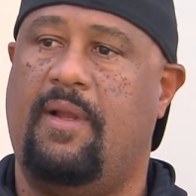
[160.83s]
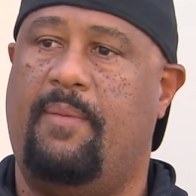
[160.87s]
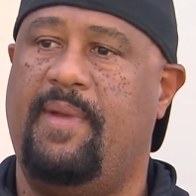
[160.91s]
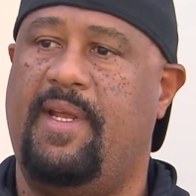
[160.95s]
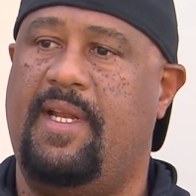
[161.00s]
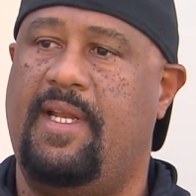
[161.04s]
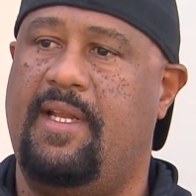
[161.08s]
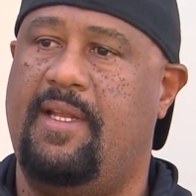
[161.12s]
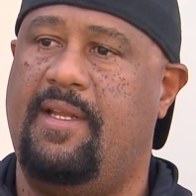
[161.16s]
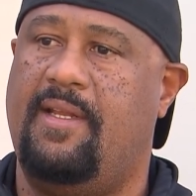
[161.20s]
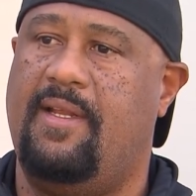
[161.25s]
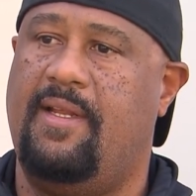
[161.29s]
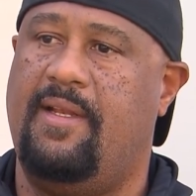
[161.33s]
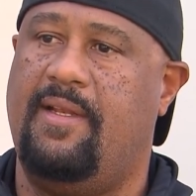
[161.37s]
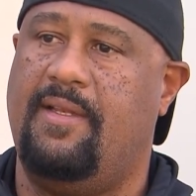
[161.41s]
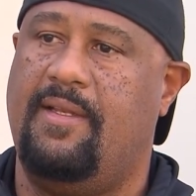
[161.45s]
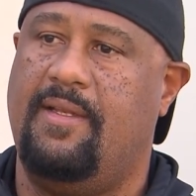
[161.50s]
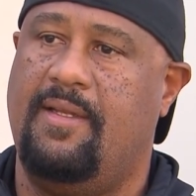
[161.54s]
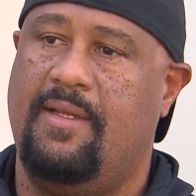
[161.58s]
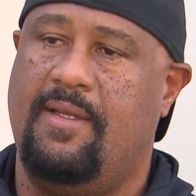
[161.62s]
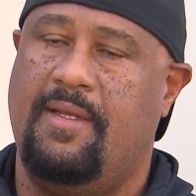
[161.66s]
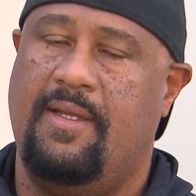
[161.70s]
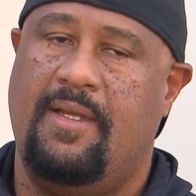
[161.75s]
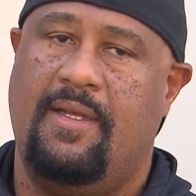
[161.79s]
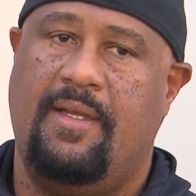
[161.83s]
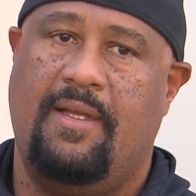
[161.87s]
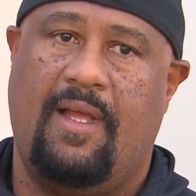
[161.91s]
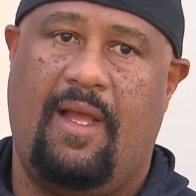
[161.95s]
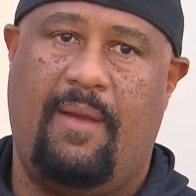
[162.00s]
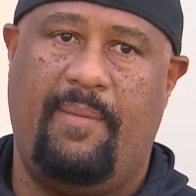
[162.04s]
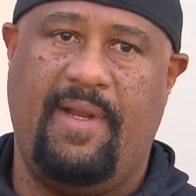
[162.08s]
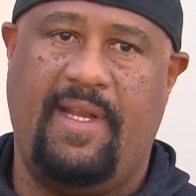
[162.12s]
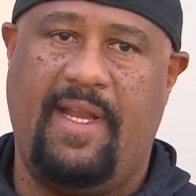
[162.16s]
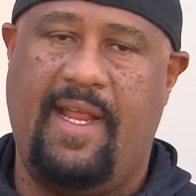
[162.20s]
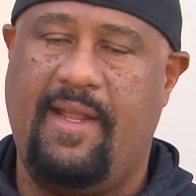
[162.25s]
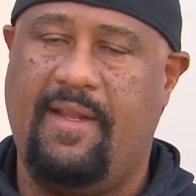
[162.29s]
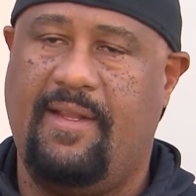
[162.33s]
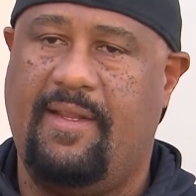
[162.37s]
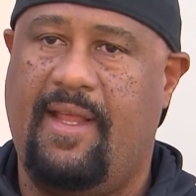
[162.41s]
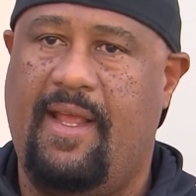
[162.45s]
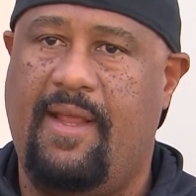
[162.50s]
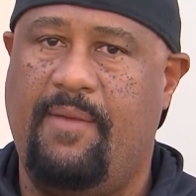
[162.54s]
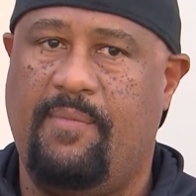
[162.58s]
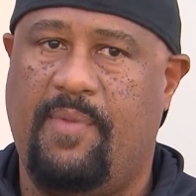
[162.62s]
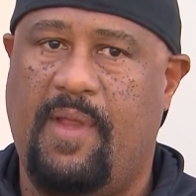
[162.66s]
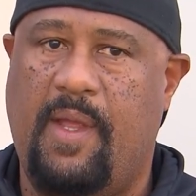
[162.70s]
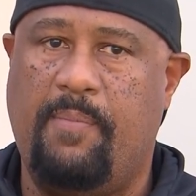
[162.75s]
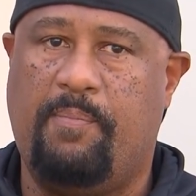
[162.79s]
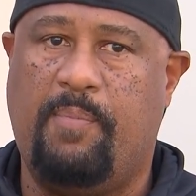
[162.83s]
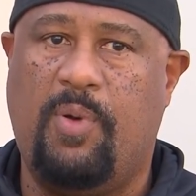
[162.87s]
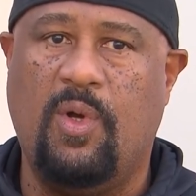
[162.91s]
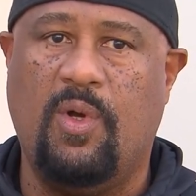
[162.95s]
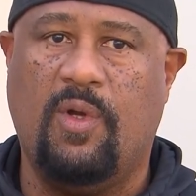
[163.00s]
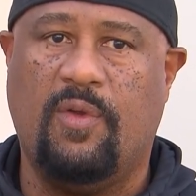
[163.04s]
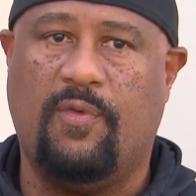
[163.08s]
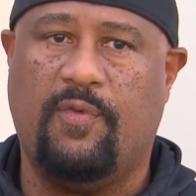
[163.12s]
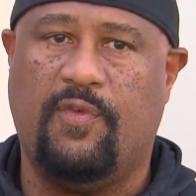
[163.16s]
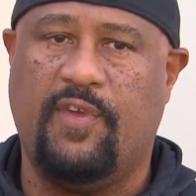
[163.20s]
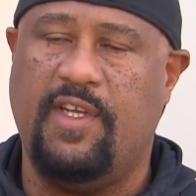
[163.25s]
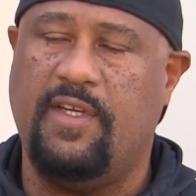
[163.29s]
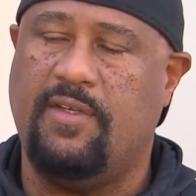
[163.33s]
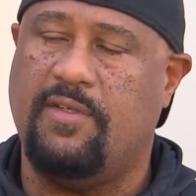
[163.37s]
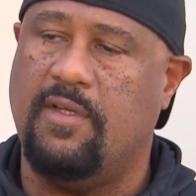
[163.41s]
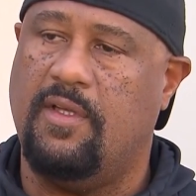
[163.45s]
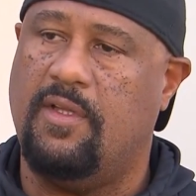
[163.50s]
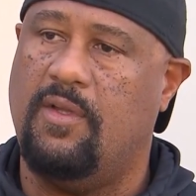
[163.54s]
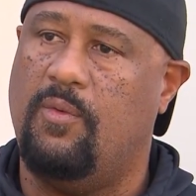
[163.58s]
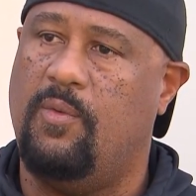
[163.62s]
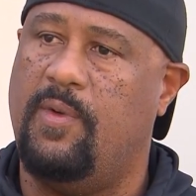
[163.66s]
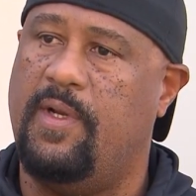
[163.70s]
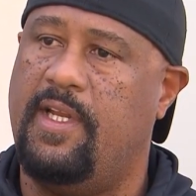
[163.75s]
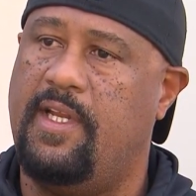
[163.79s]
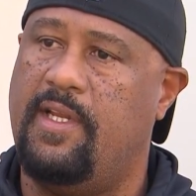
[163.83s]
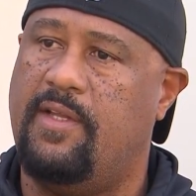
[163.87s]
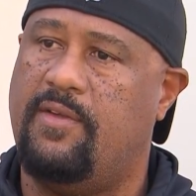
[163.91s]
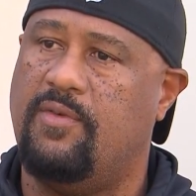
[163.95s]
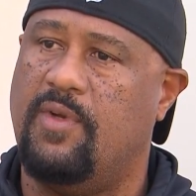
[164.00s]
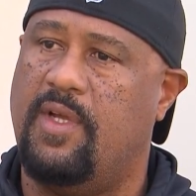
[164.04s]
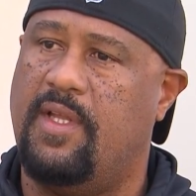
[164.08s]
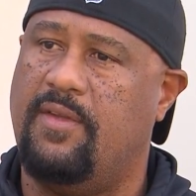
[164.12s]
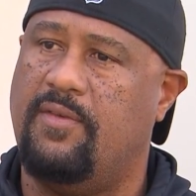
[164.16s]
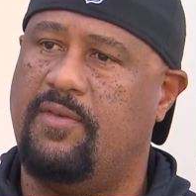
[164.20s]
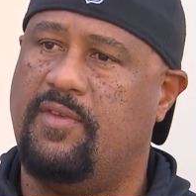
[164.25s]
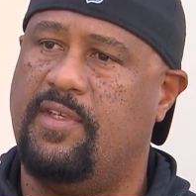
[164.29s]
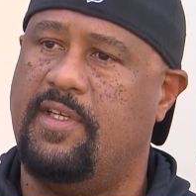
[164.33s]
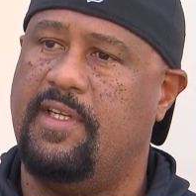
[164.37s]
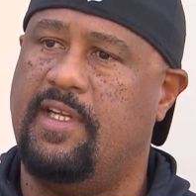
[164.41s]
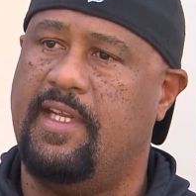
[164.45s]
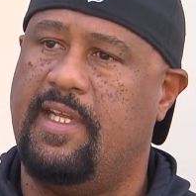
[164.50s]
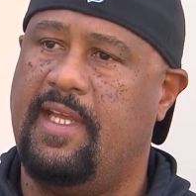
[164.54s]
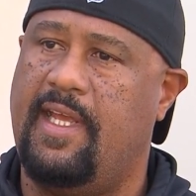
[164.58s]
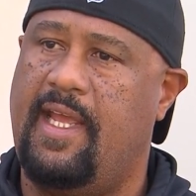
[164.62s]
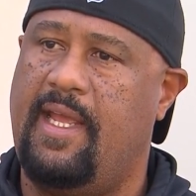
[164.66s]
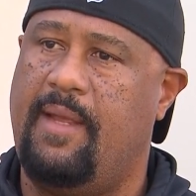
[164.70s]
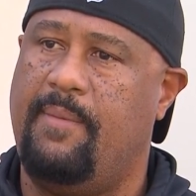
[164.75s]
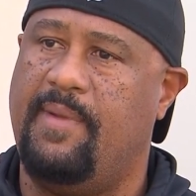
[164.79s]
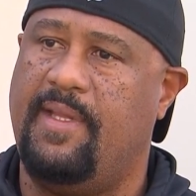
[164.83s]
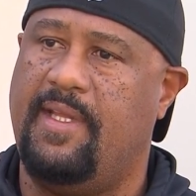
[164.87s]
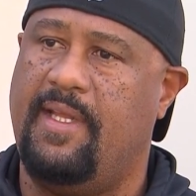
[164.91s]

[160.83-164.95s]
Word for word: I mean, and, and I mean they, they they pull for each other when each other's in the game.